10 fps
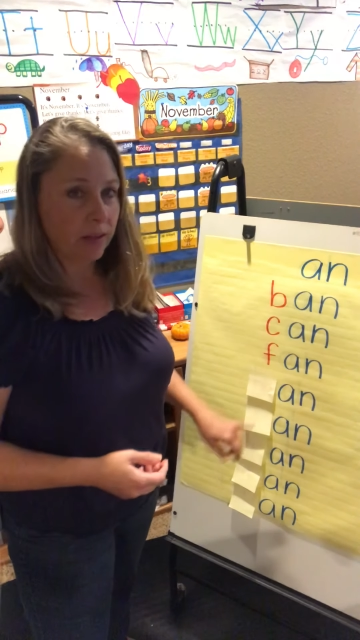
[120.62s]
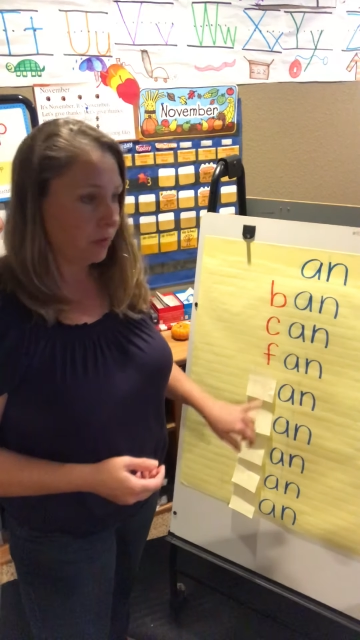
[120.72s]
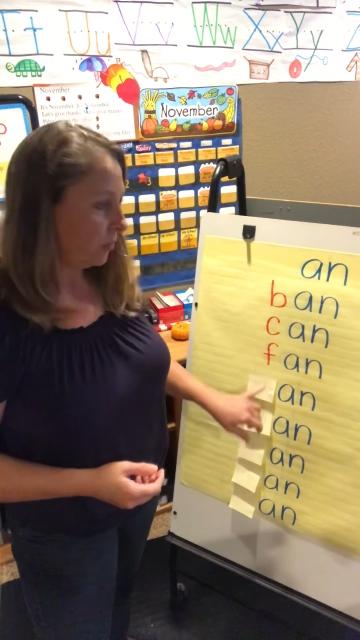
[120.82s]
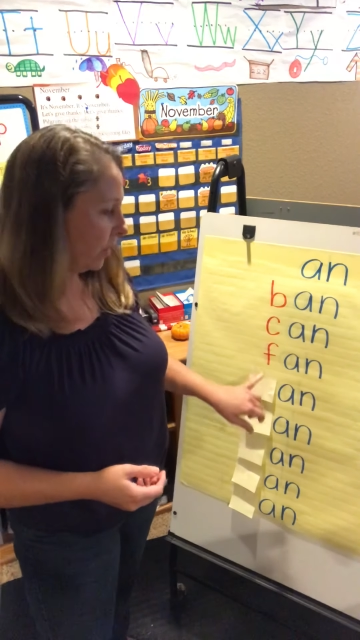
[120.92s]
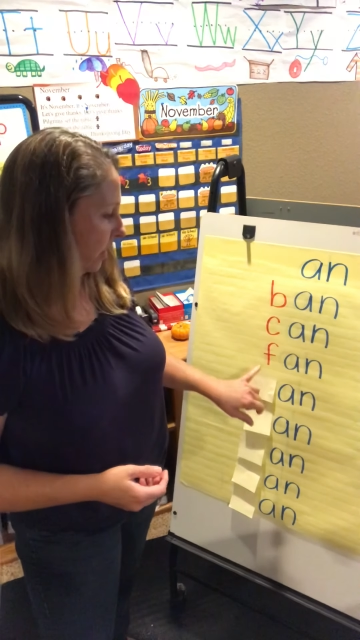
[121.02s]

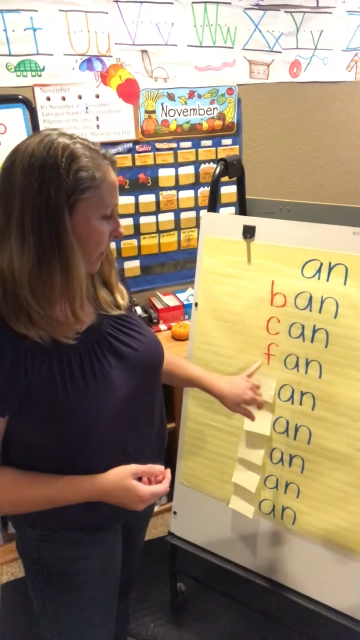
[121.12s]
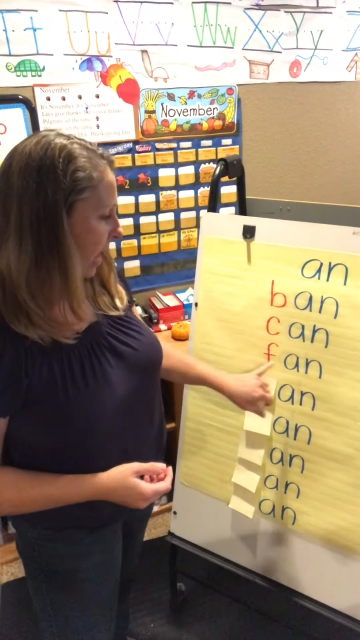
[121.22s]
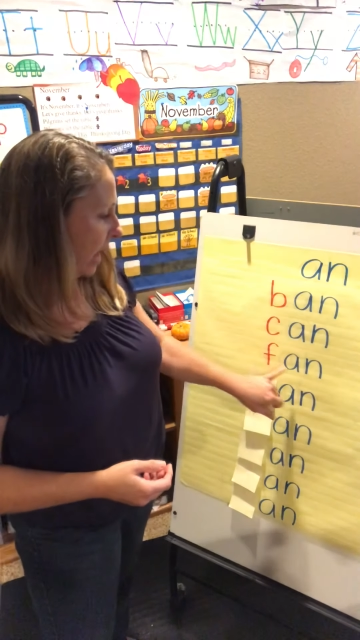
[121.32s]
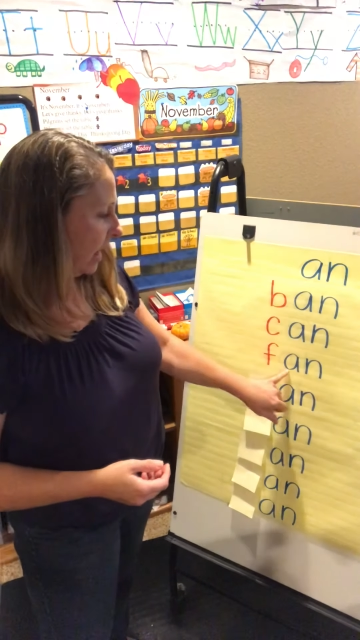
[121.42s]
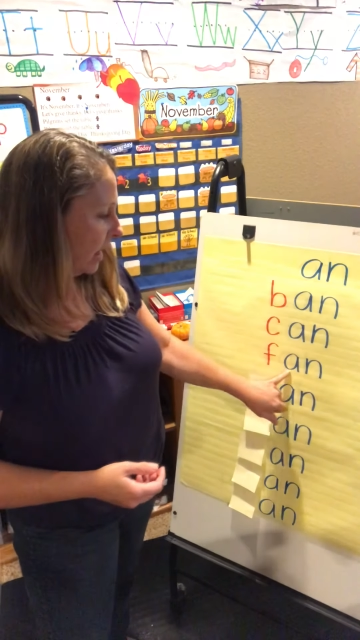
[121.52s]
in front of
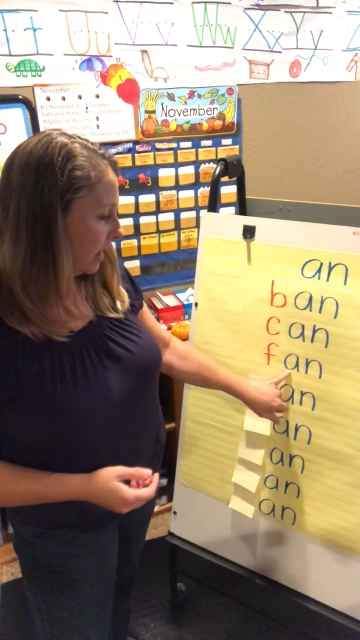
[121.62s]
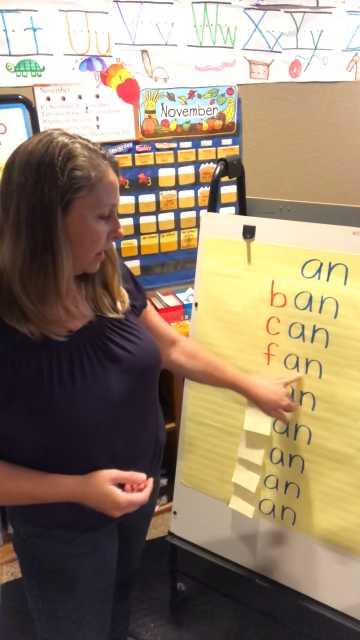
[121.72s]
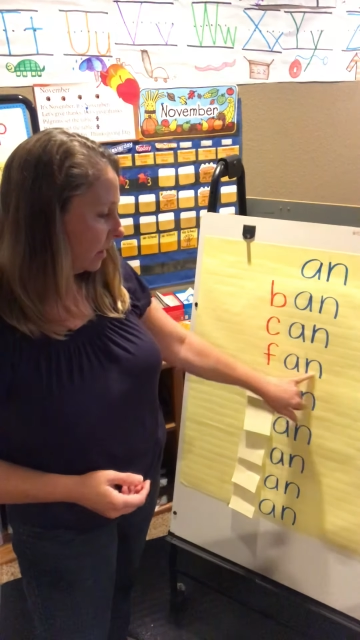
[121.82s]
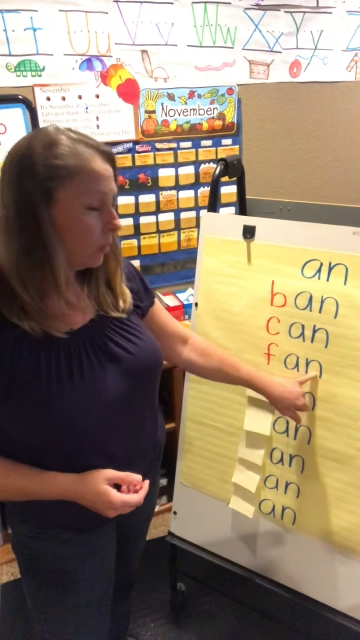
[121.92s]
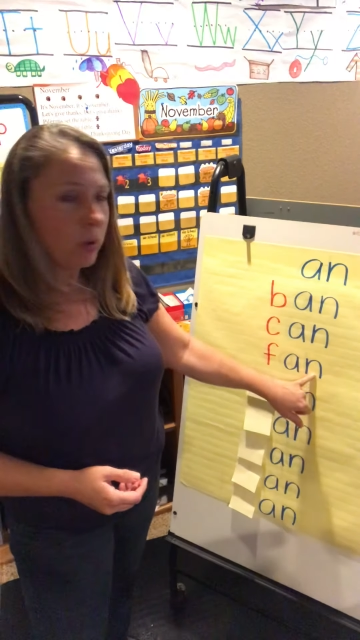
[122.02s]

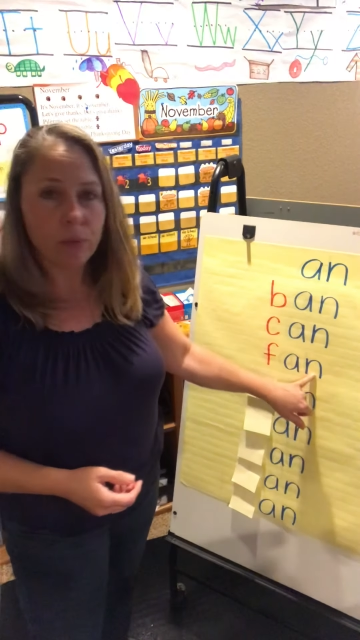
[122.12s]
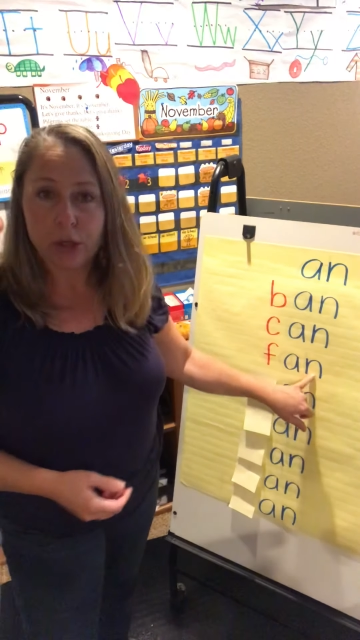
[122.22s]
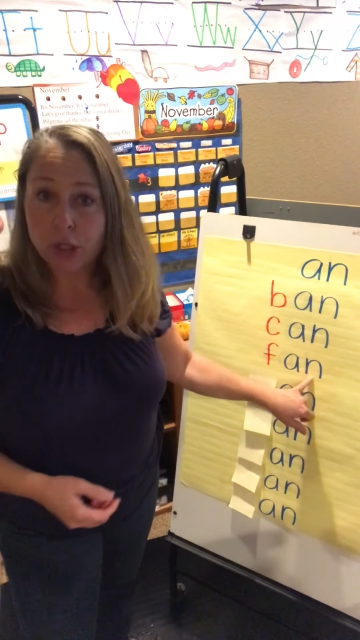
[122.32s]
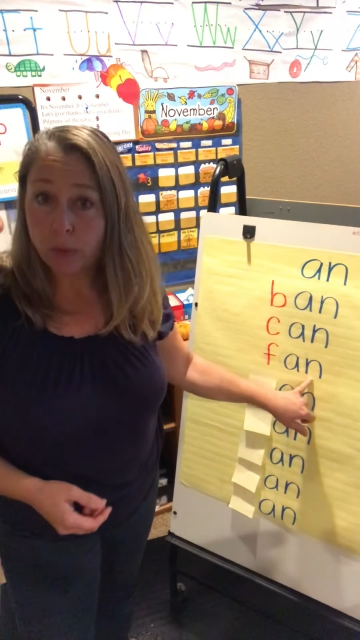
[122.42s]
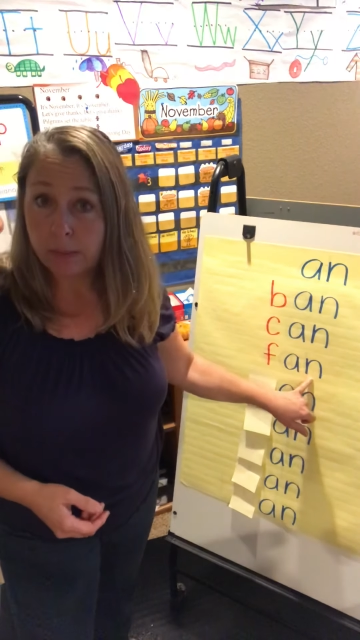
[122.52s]
an? What
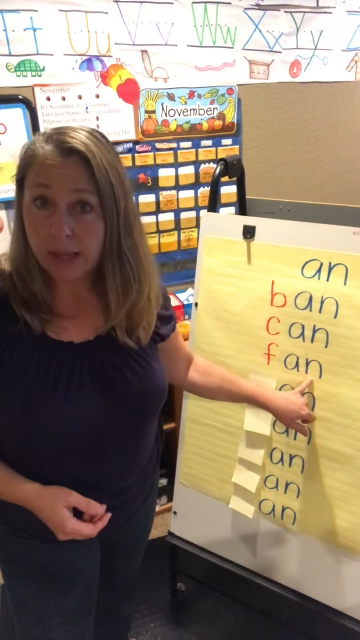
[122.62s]
word do we